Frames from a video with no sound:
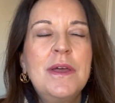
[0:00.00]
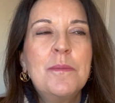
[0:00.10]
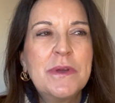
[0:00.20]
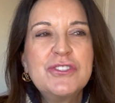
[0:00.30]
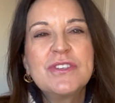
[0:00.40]

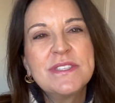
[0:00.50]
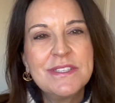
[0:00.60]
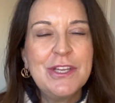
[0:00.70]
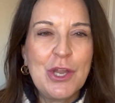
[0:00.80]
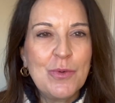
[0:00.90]
but just,
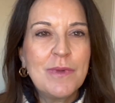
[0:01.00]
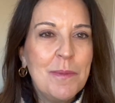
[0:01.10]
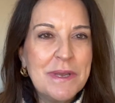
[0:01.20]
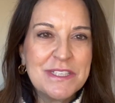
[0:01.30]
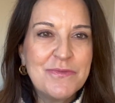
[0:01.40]
you know, a
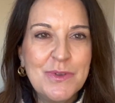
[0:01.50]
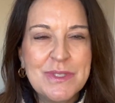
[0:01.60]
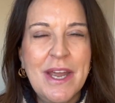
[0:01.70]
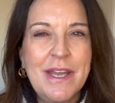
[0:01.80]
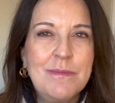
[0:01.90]
mix of those
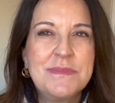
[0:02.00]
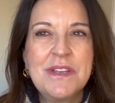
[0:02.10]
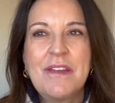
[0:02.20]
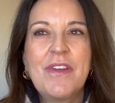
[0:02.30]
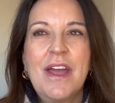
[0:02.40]
items that
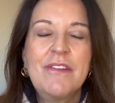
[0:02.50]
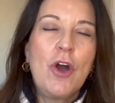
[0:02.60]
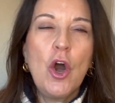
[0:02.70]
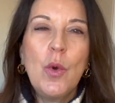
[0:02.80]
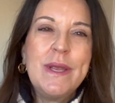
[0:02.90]
I've kind of
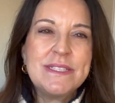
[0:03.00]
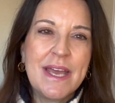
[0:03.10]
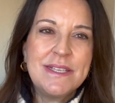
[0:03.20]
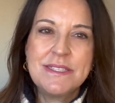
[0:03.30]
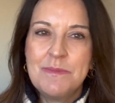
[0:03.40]
always
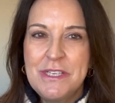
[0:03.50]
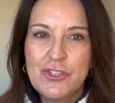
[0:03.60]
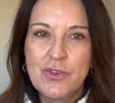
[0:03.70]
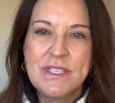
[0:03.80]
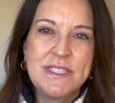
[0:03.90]
had some
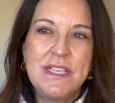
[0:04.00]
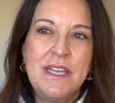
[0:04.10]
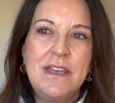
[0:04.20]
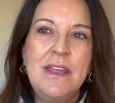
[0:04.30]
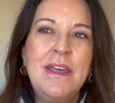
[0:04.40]
interest
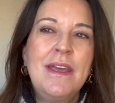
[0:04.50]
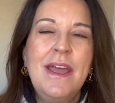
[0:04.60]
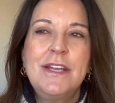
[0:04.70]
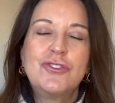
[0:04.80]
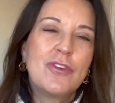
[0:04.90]
in
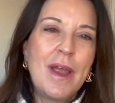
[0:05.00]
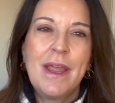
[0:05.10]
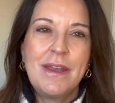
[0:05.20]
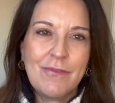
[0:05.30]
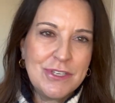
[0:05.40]
and try
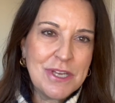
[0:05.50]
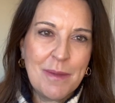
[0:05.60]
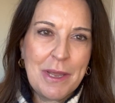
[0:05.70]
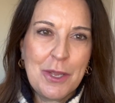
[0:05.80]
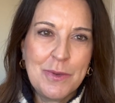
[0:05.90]
on every time
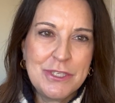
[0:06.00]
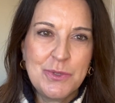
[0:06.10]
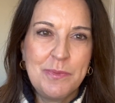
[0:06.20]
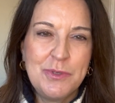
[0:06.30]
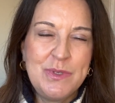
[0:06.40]
I go into
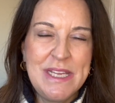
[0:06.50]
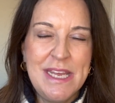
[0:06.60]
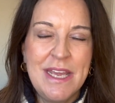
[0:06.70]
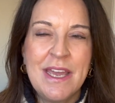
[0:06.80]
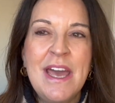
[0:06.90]

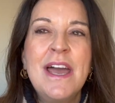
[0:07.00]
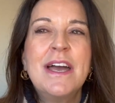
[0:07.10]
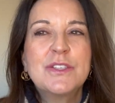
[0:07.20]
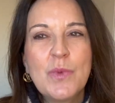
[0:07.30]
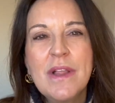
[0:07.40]
boutique,
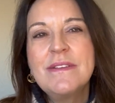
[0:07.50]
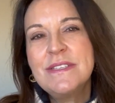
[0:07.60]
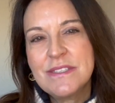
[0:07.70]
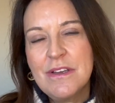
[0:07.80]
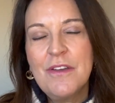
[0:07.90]
as well
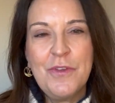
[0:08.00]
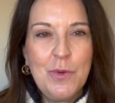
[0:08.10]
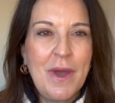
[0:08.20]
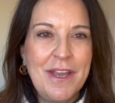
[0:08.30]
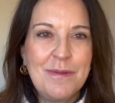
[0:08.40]
as a few
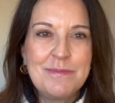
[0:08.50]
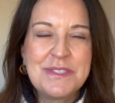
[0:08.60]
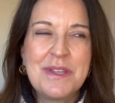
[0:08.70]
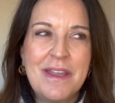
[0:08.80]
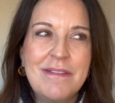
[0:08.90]
items
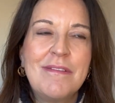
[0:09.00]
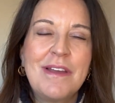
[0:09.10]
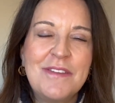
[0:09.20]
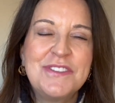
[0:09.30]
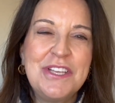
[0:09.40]
that
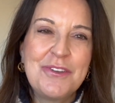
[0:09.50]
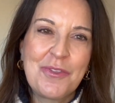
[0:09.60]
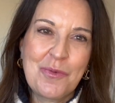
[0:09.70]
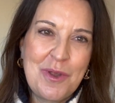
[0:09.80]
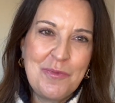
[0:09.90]
I've seen on
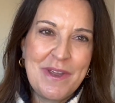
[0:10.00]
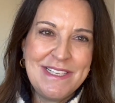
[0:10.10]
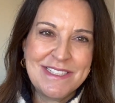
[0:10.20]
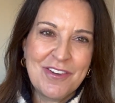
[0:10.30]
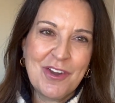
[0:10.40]
the
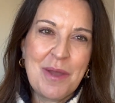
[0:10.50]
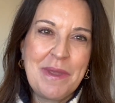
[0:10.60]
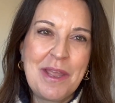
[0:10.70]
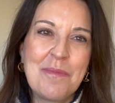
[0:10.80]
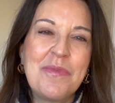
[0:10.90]
runways that are
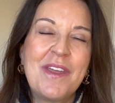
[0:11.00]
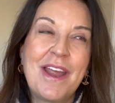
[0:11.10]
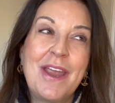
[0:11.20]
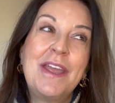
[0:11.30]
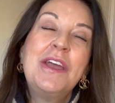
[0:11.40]
coming up that
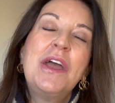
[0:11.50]
I